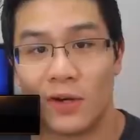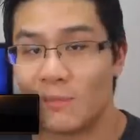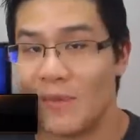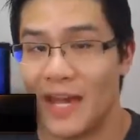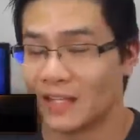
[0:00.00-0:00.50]
and
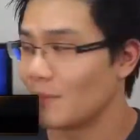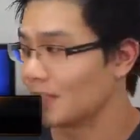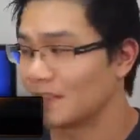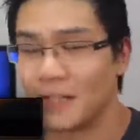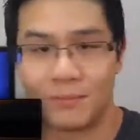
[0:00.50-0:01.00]
I'm back in
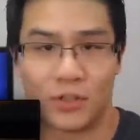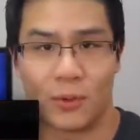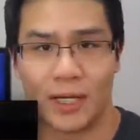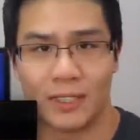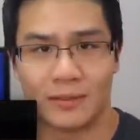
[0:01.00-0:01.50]
my
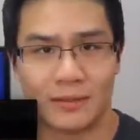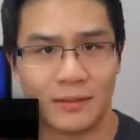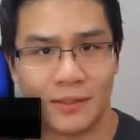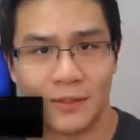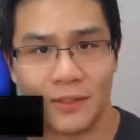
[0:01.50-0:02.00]

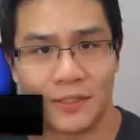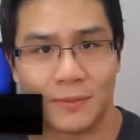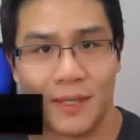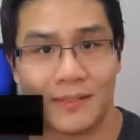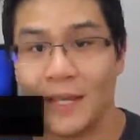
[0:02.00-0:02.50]
subterranean studio
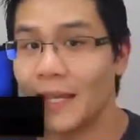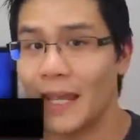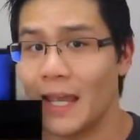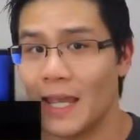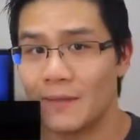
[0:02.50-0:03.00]
space,
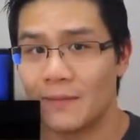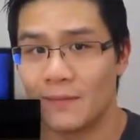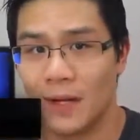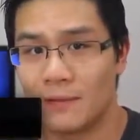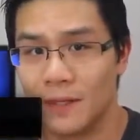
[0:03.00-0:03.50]
aka
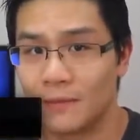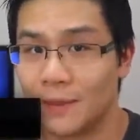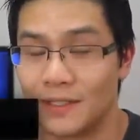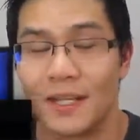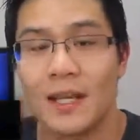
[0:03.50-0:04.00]
my
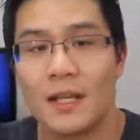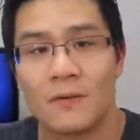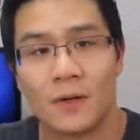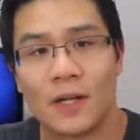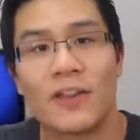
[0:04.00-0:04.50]
basement,
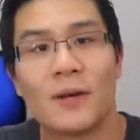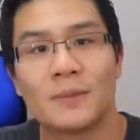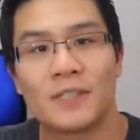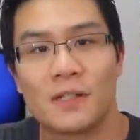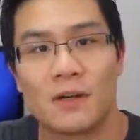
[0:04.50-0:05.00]
for another
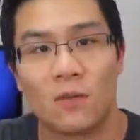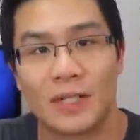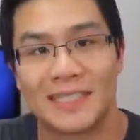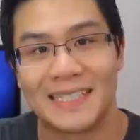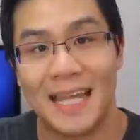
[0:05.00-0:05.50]
episode of
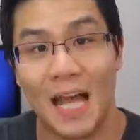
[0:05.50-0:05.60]
What's